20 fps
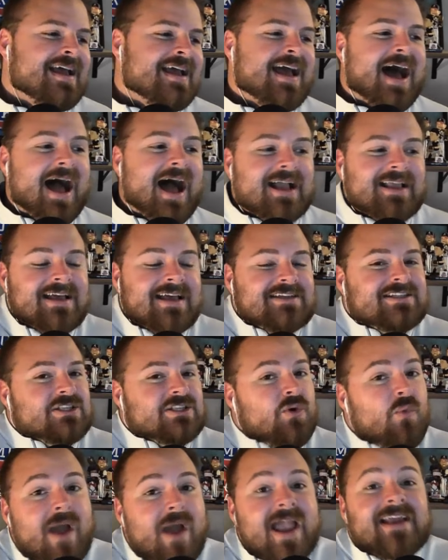I guess
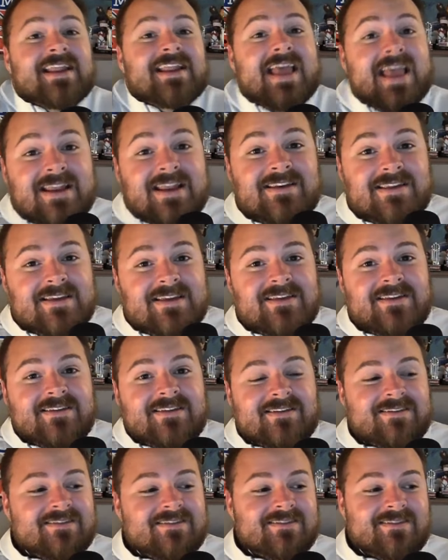the way it ended,
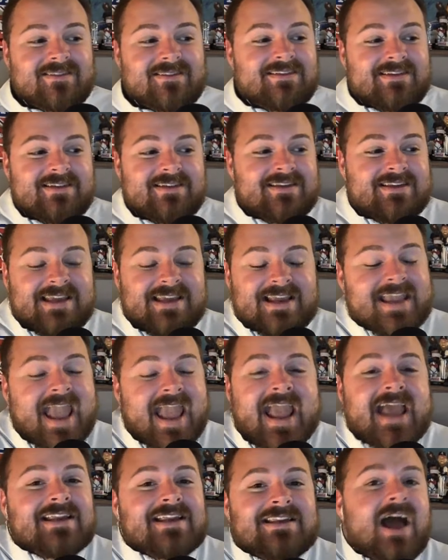you
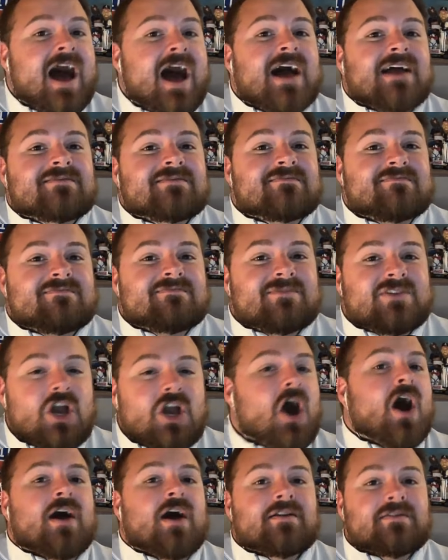can't not
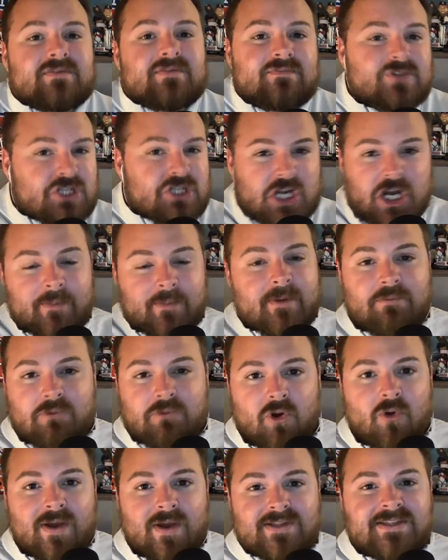cut Jeremy
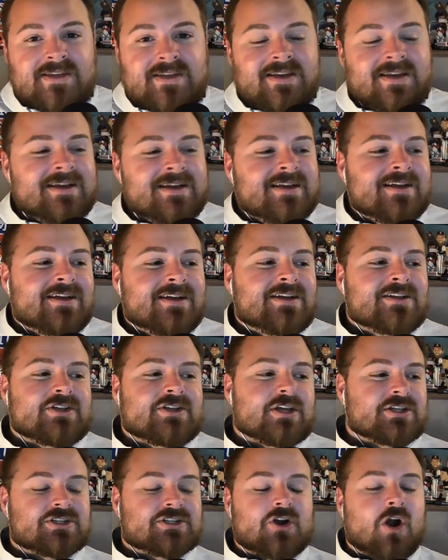Pruitt. So
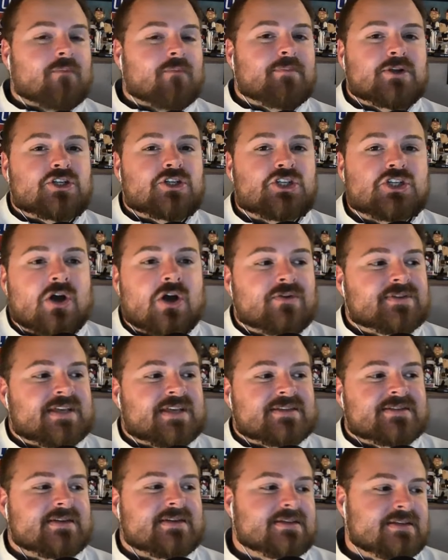you start Butch Jones,
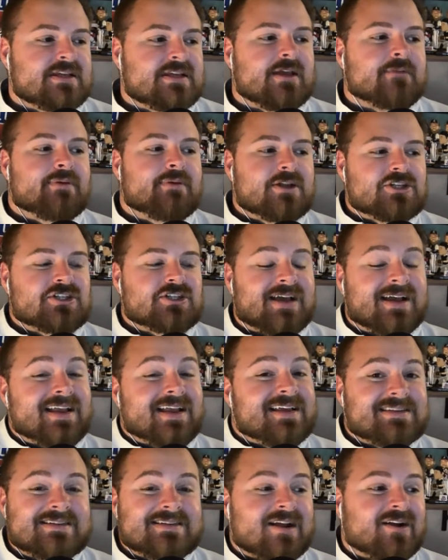that's easy. You bench, I
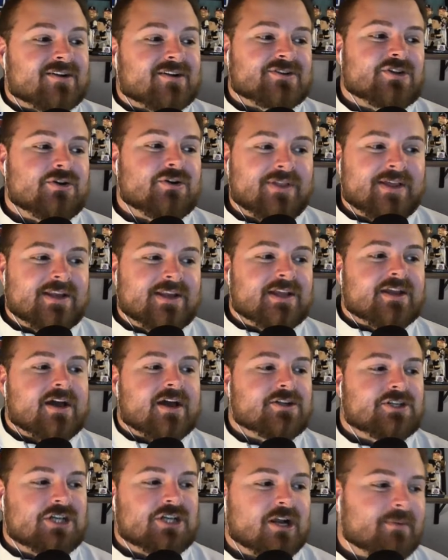guess, Derek Dooley, and you
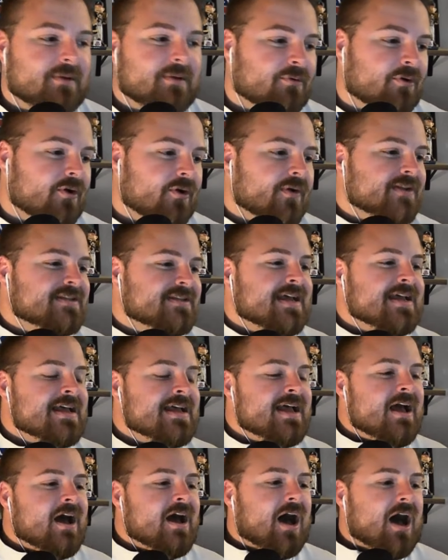cut Jeremy Pruitt.
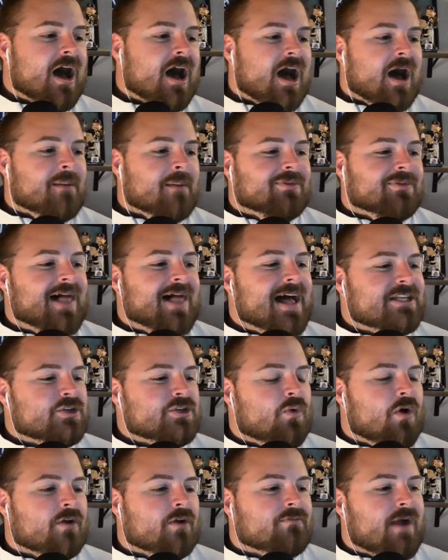Last
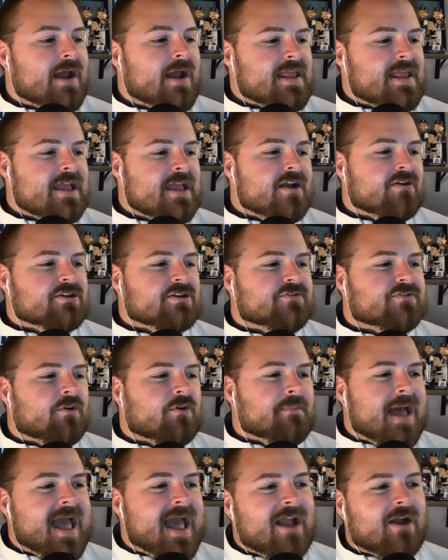one right here is
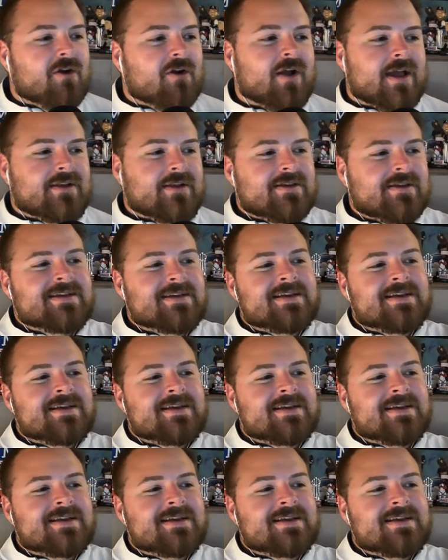from Aaron.